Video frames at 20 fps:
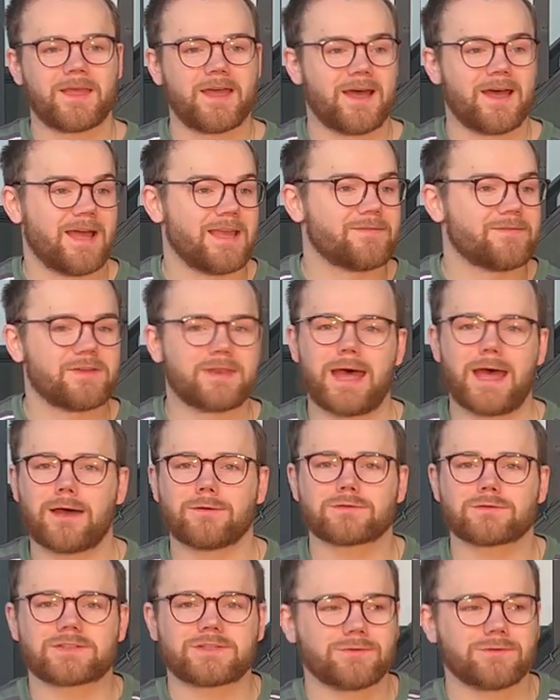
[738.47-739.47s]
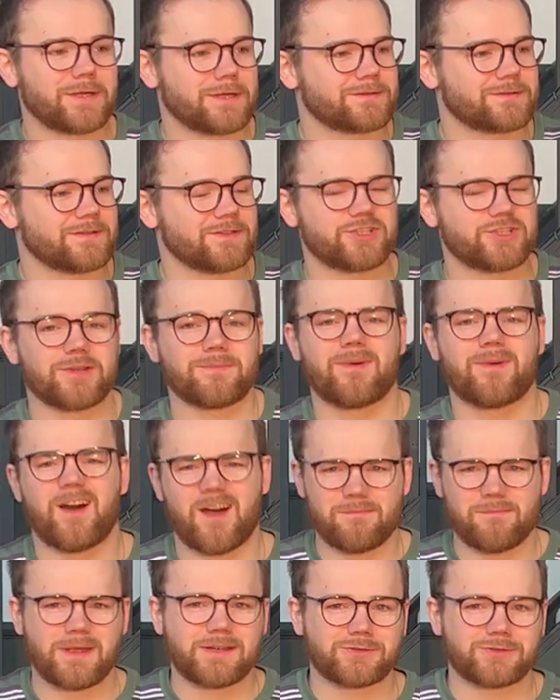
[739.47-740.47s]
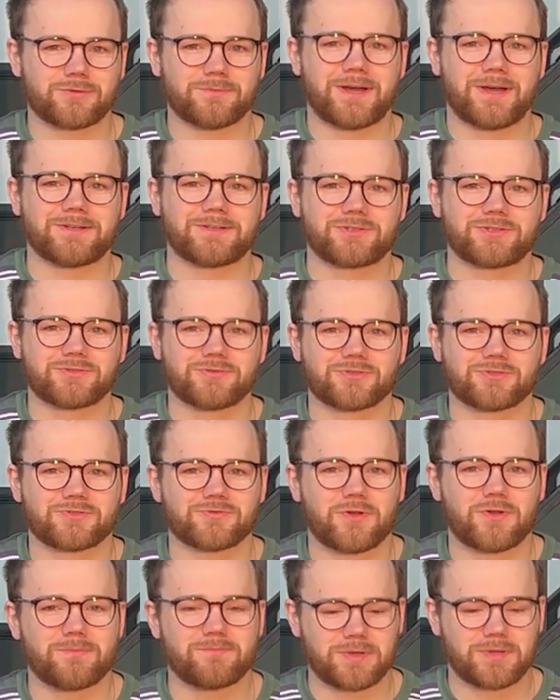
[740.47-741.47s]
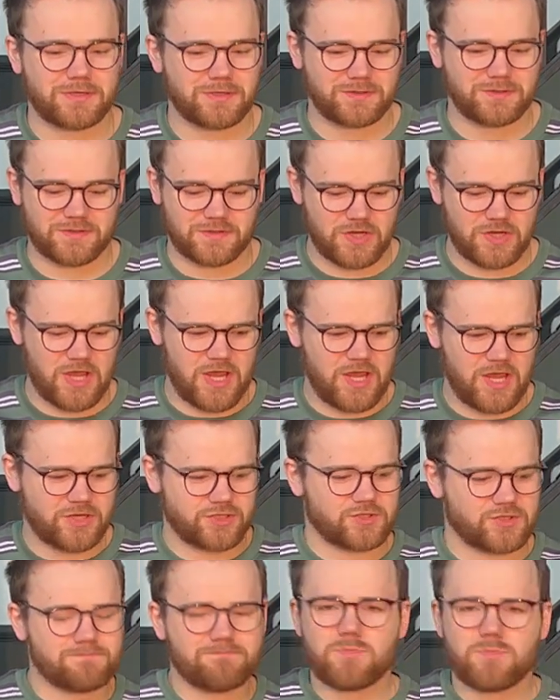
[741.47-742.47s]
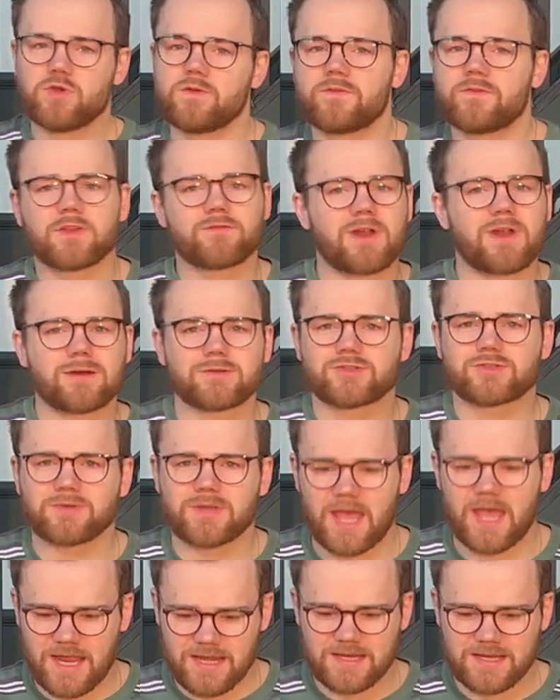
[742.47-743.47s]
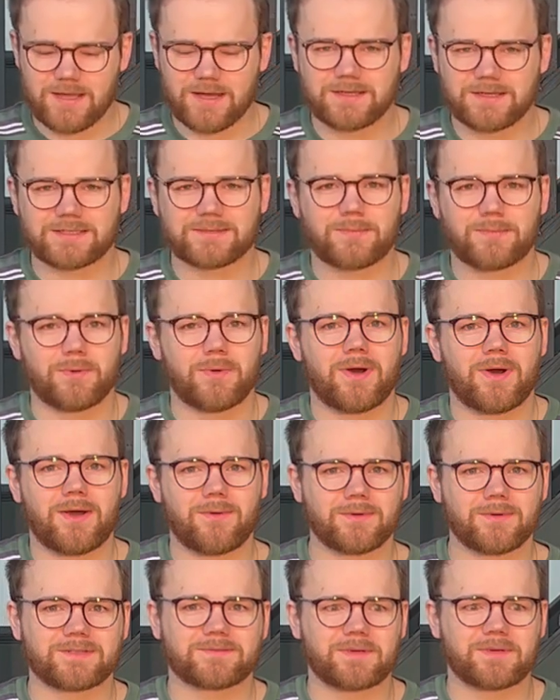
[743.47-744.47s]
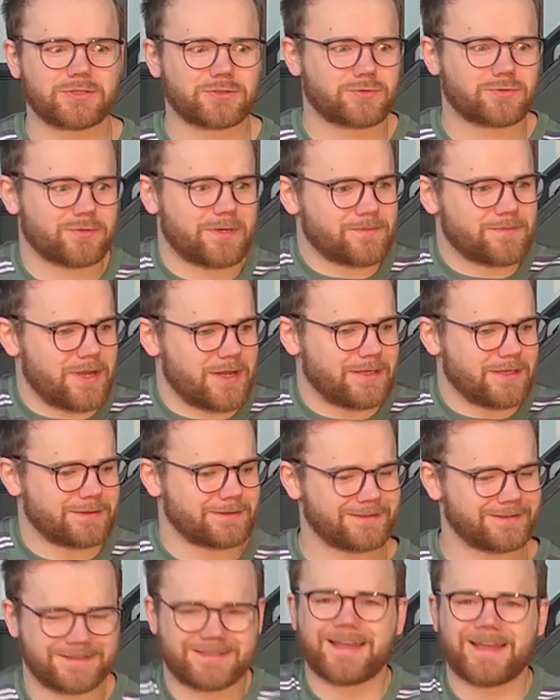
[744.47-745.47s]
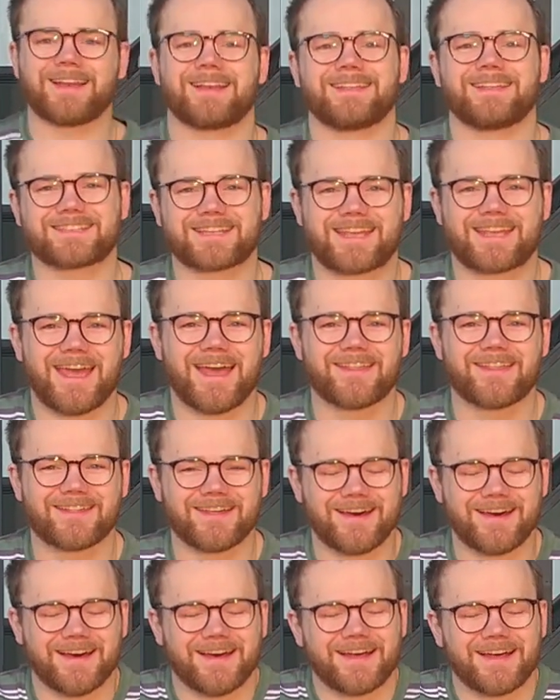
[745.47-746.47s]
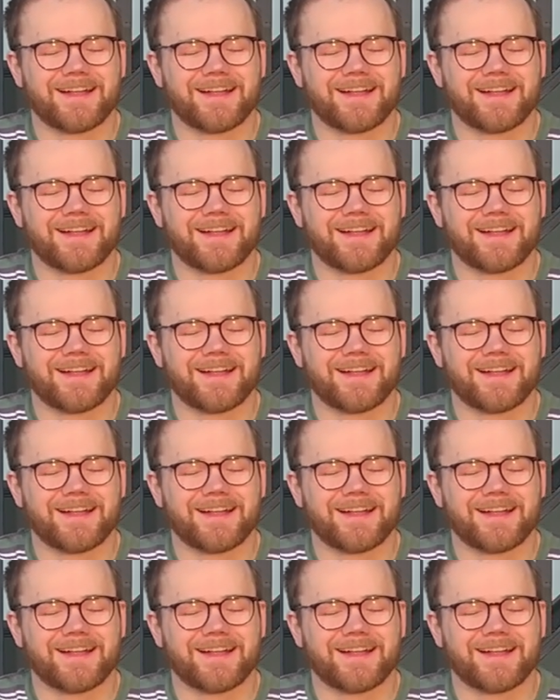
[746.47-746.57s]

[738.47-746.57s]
I even now still go to the gym. I make sure my undershorts are on because just moving around doing any kind of sport, I want to make sure I'm kind of tightly together.